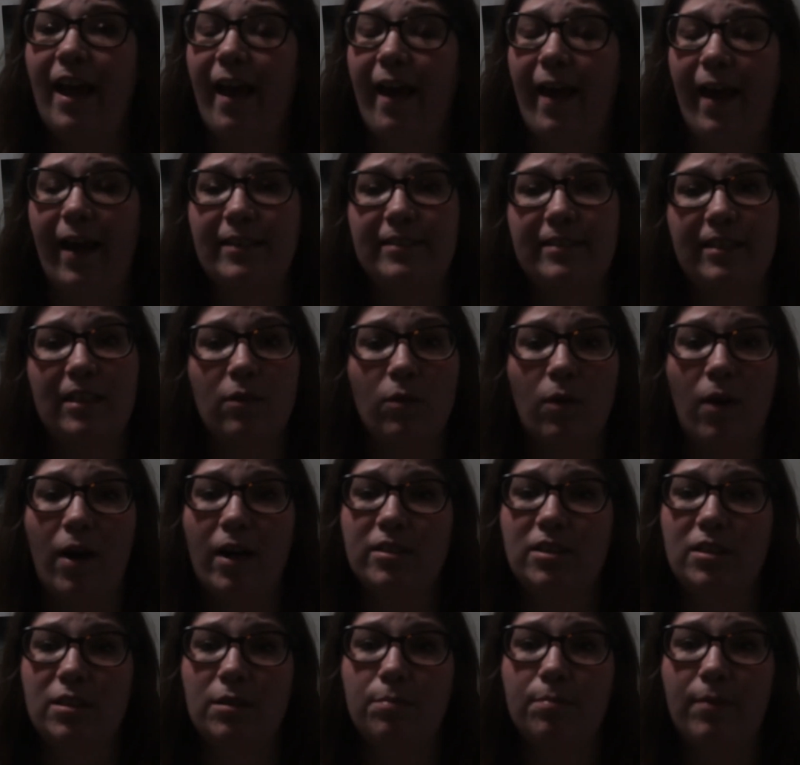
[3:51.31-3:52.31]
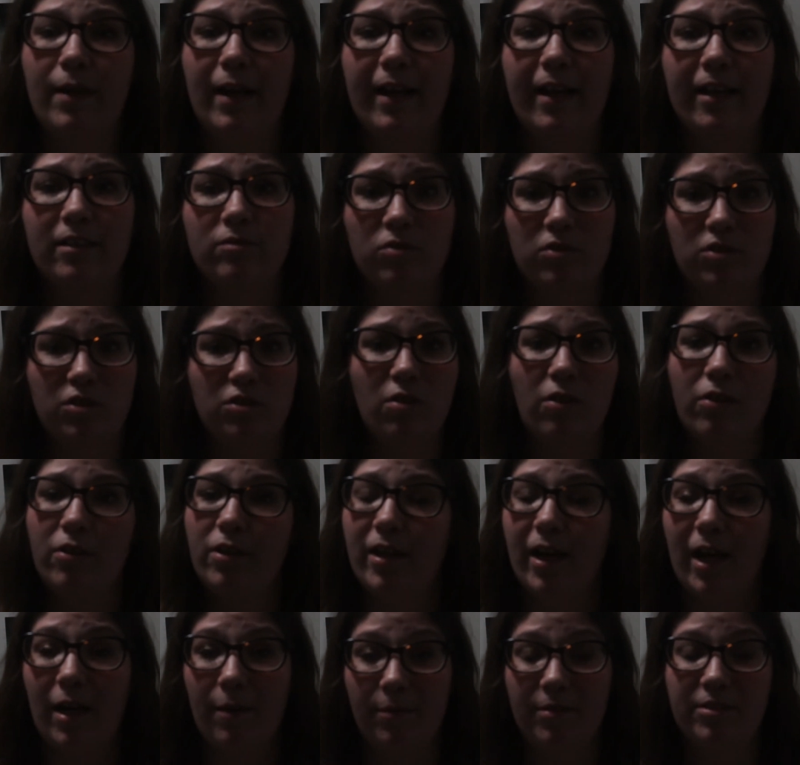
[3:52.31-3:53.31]
And I didn't want to break because with jewelry,
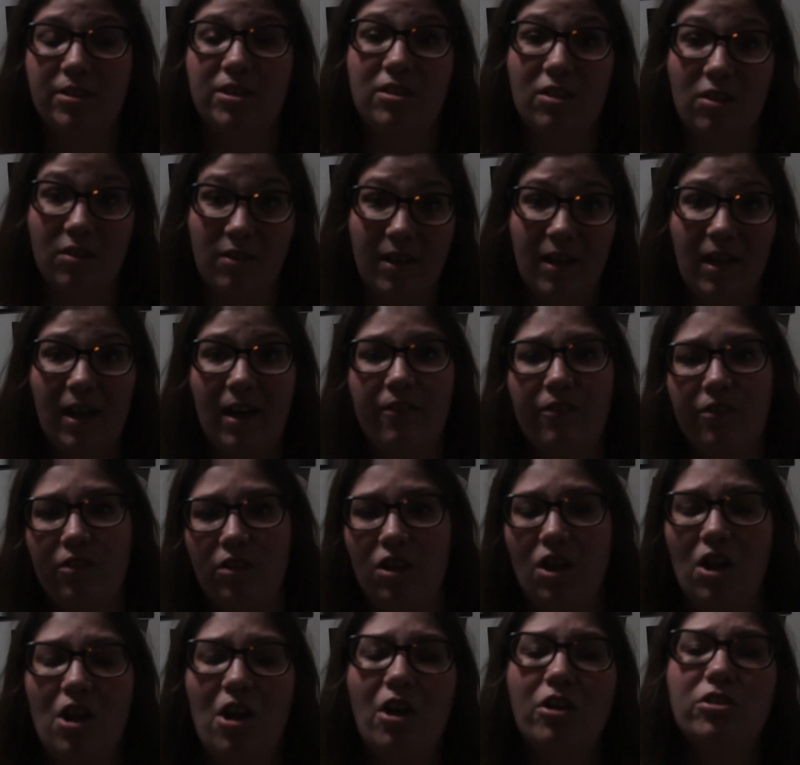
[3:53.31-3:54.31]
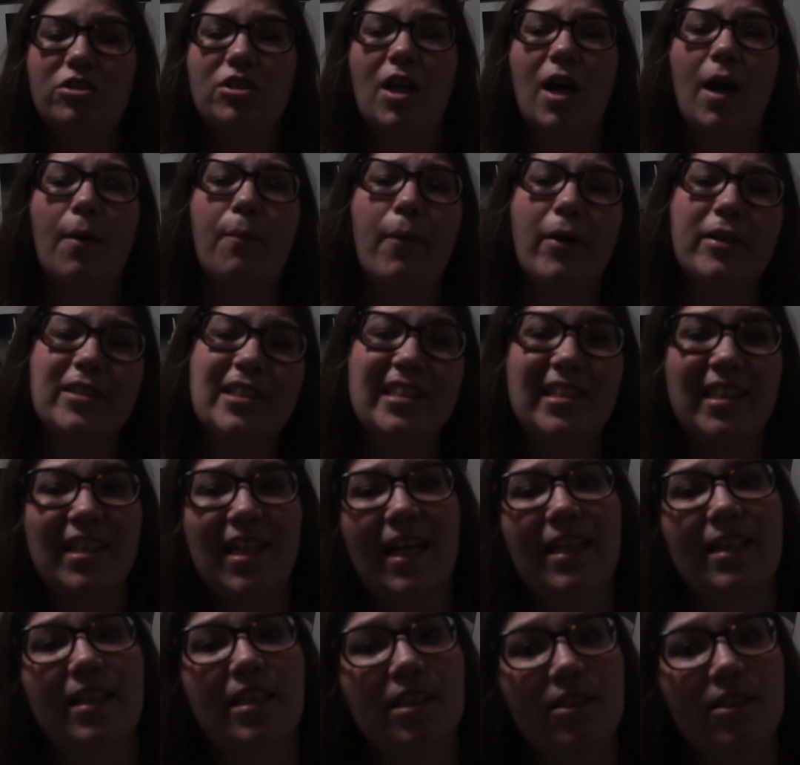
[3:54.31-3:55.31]
you got to be so careful. So I hope you guys like to like